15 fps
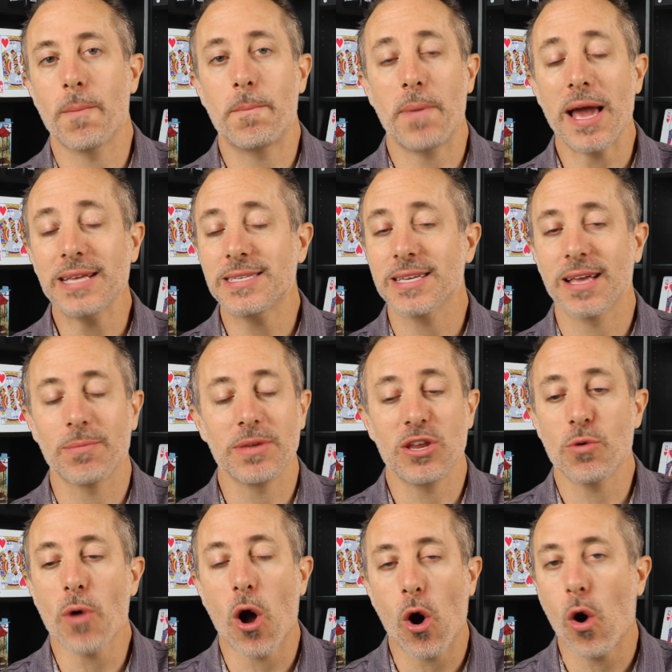basically, I mean,
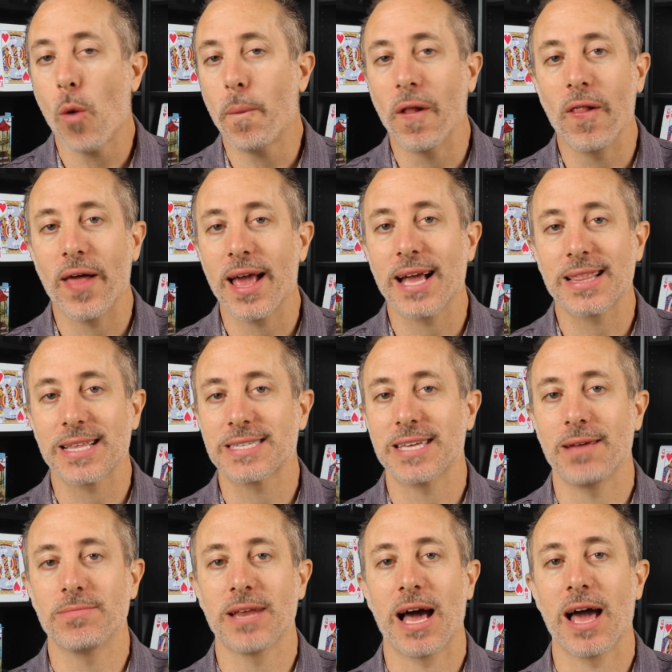you're all playing at the
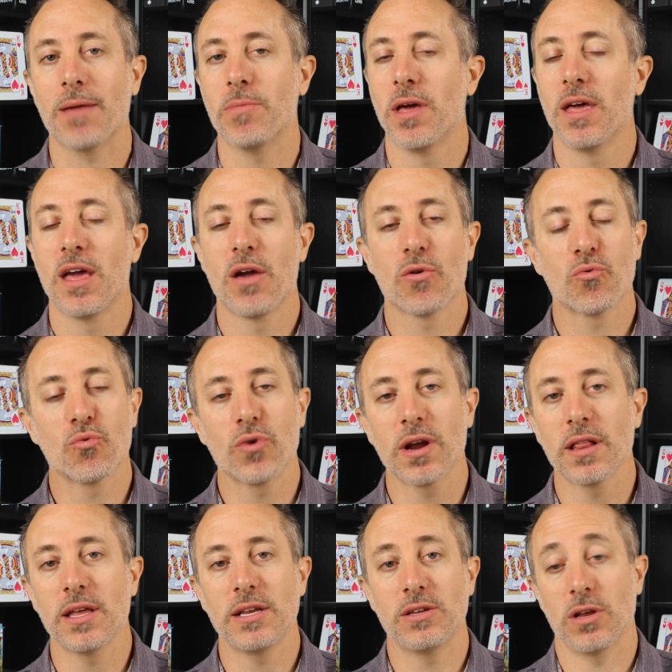same time.
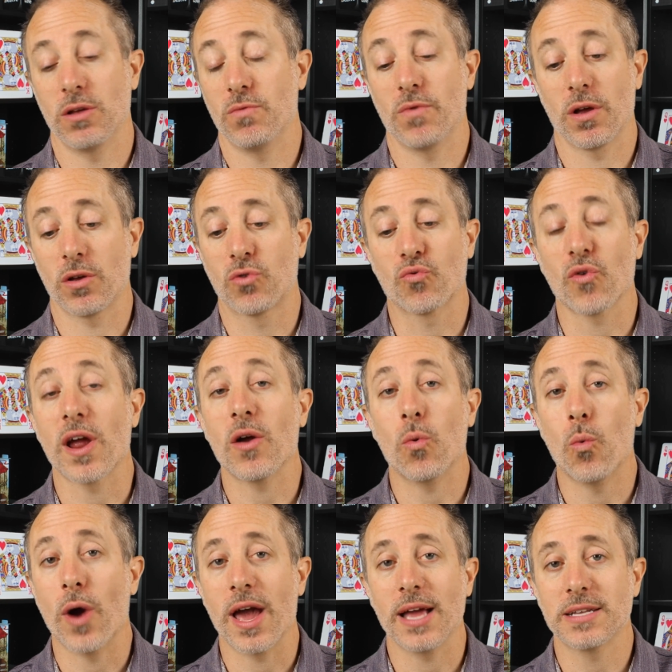Really great
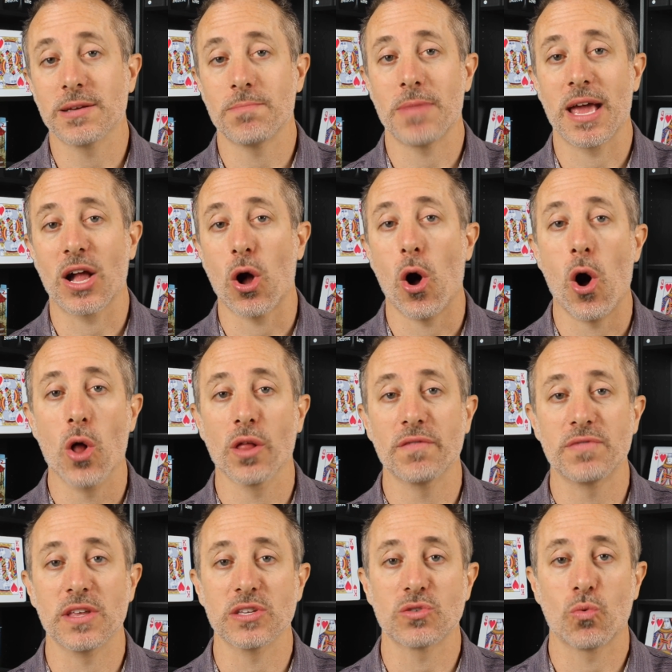way to make all
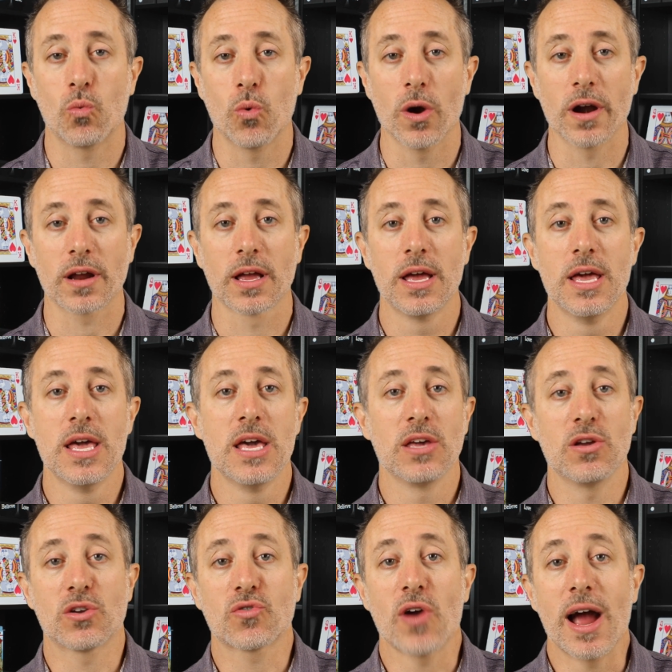of this work.
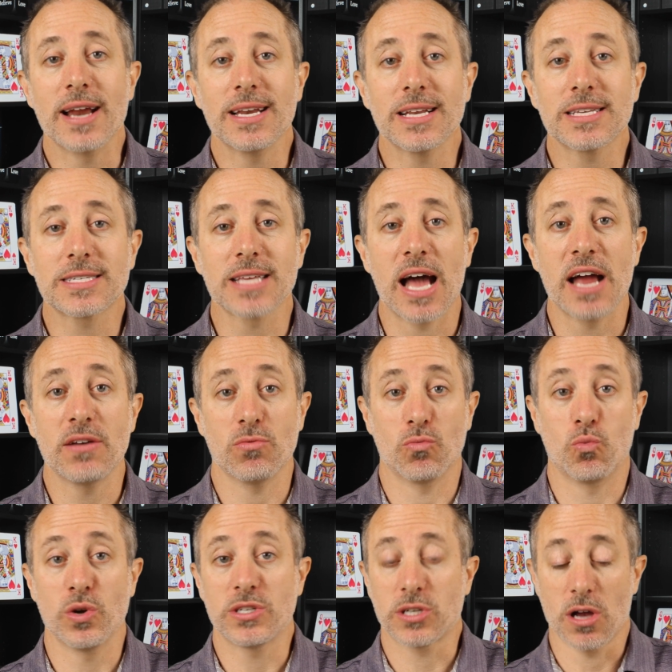You're trying to decide
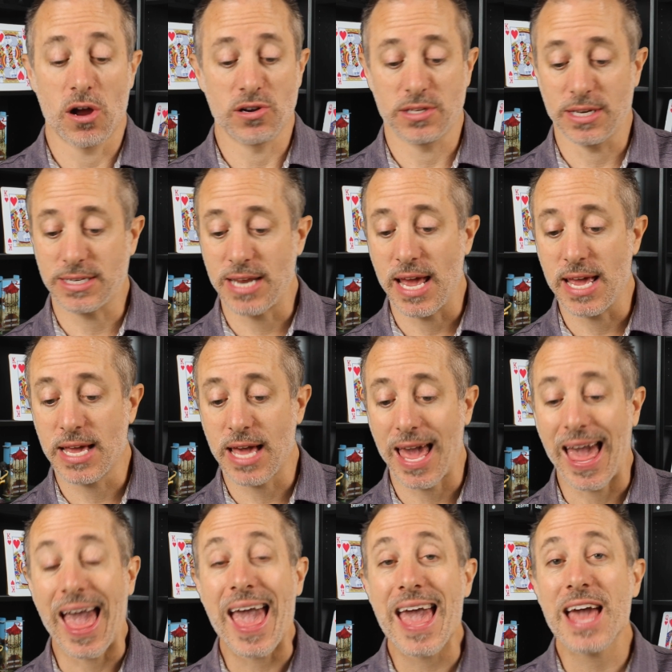which cars to take
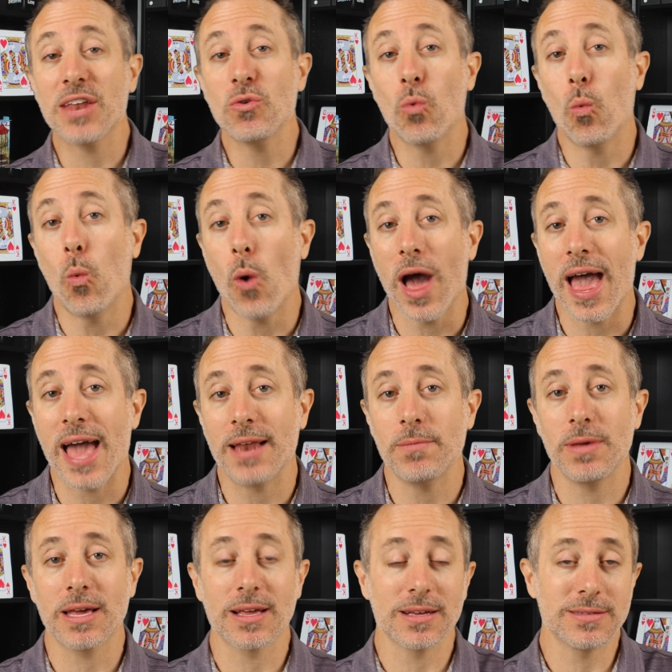and when
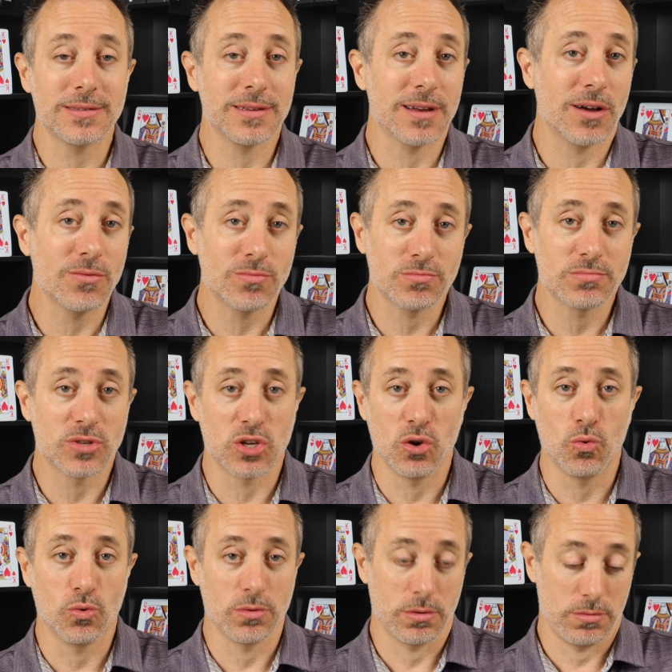because, you know, do
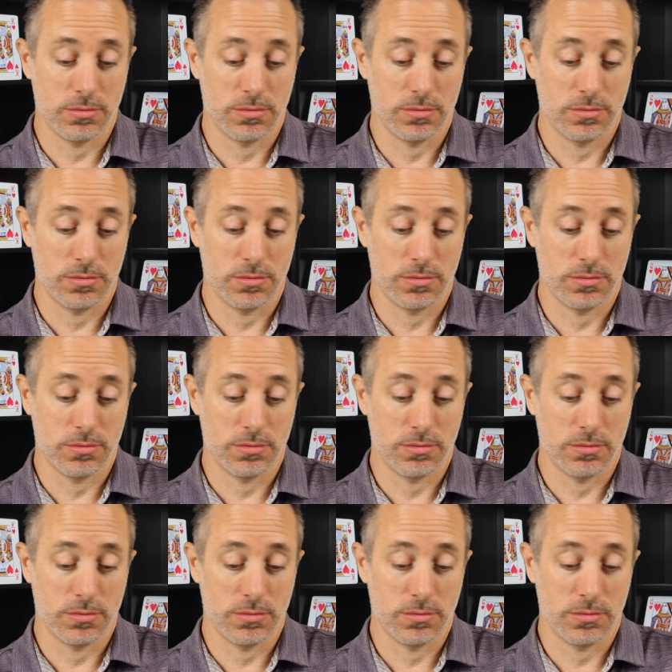you,